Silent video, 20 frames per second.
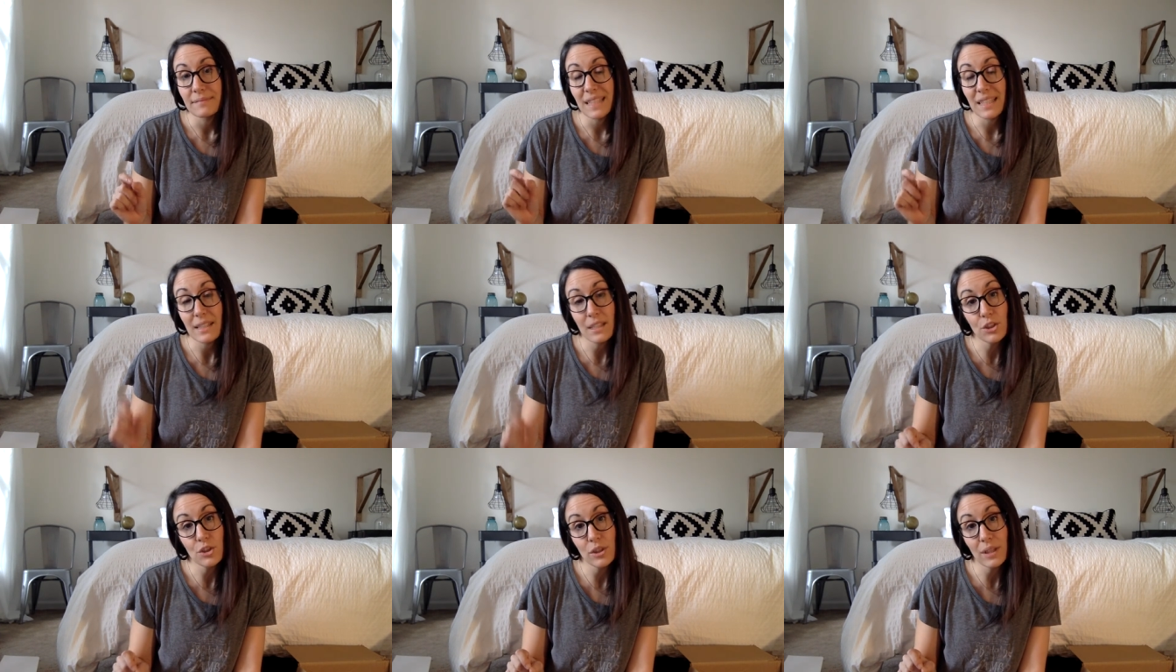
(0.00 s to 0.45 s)

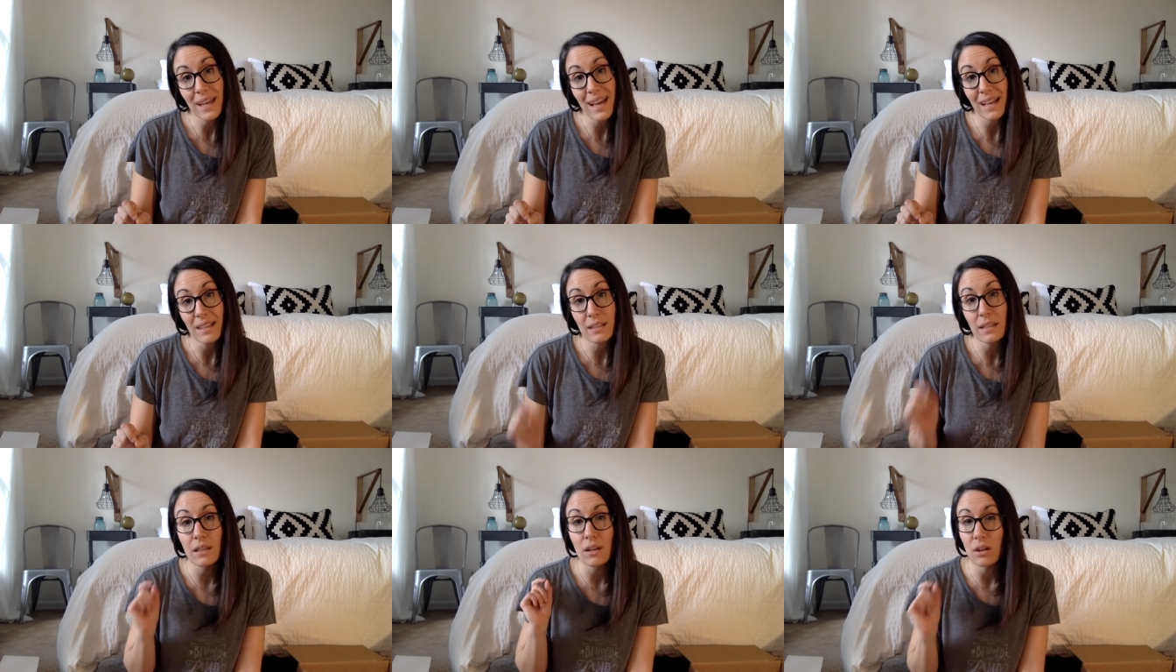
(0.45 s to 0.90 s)
citric
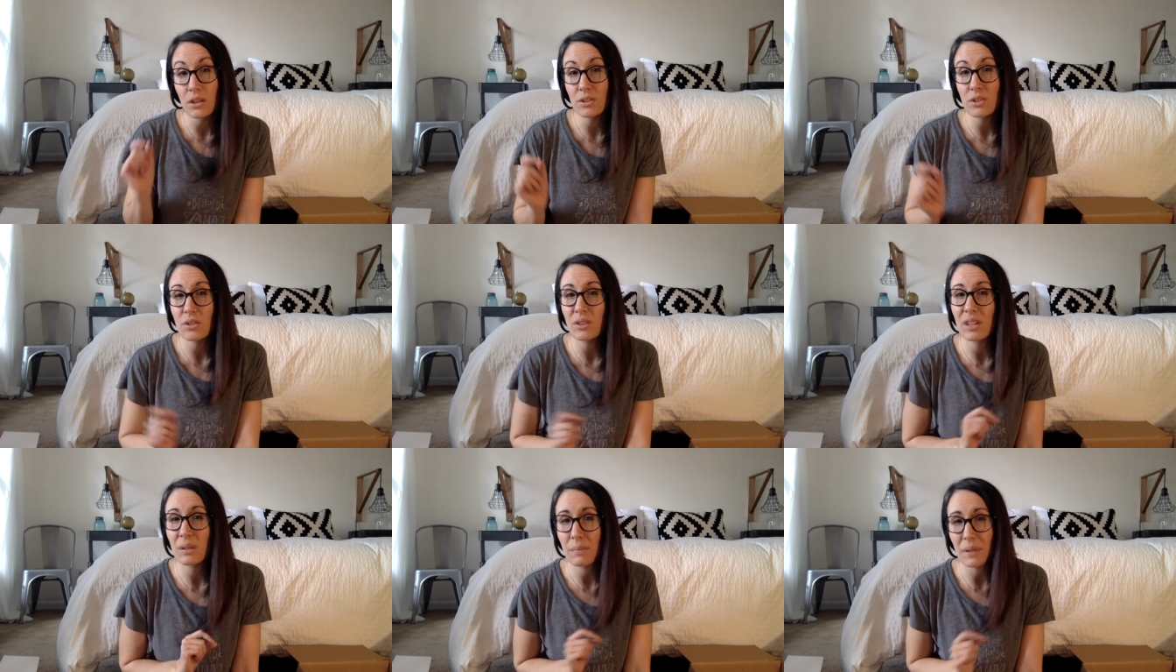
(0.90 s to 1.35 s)
acid
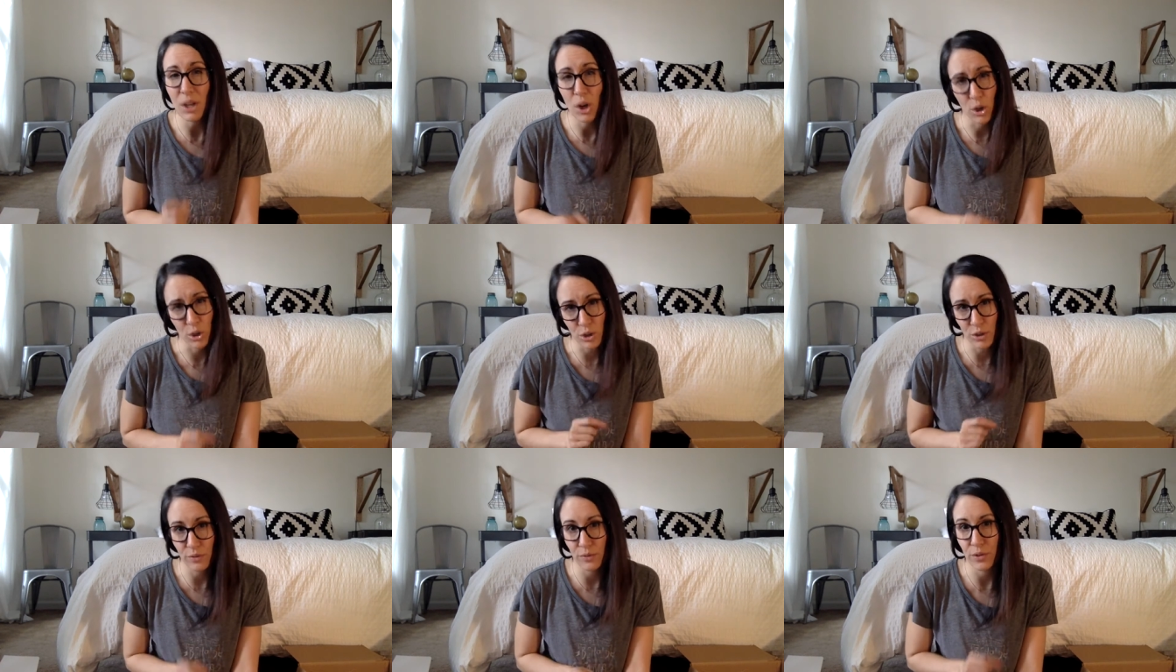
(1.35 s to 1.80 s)
also can be
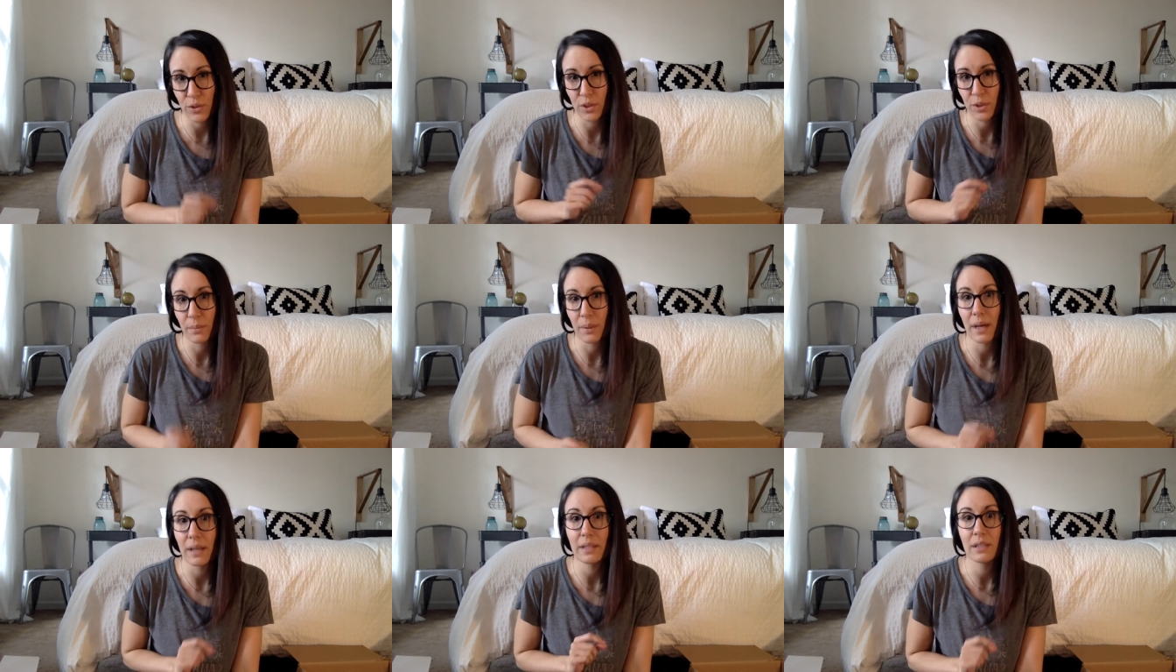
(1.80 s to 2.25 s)
harder for
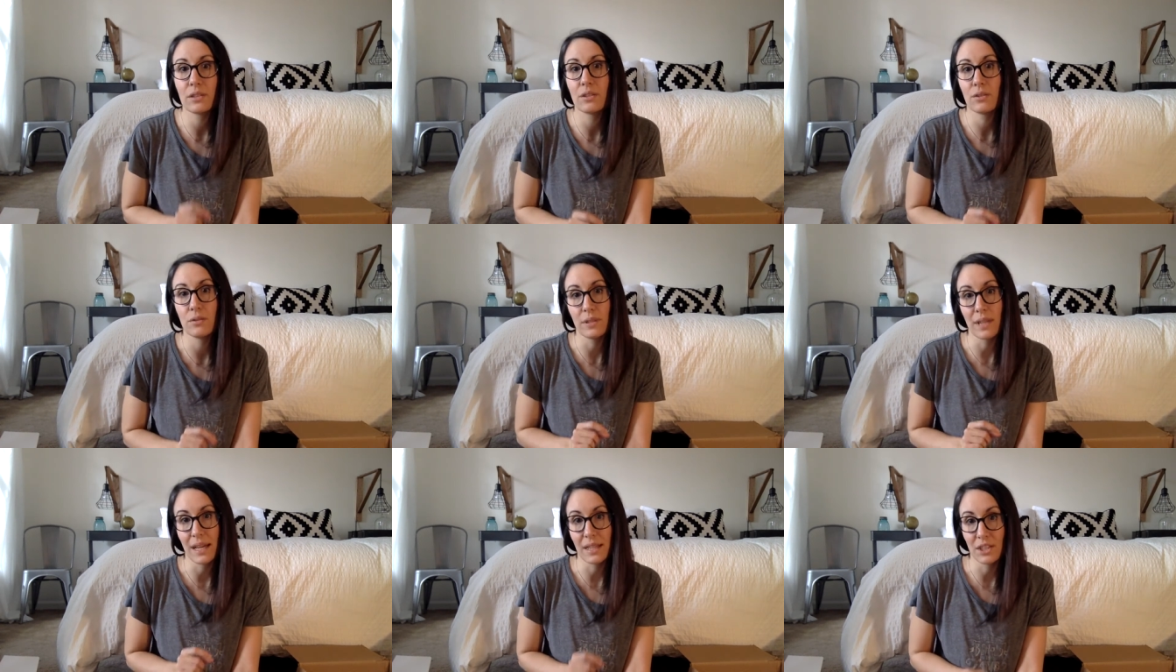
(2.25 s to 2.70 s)
your body
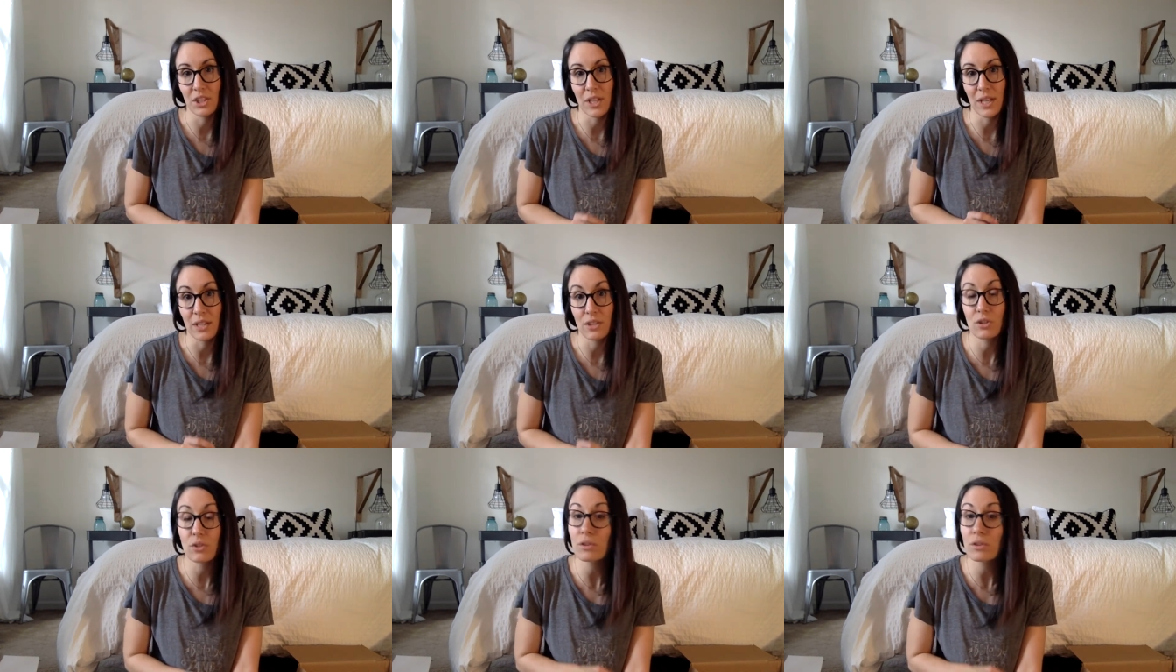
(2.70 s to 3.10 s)
to digest.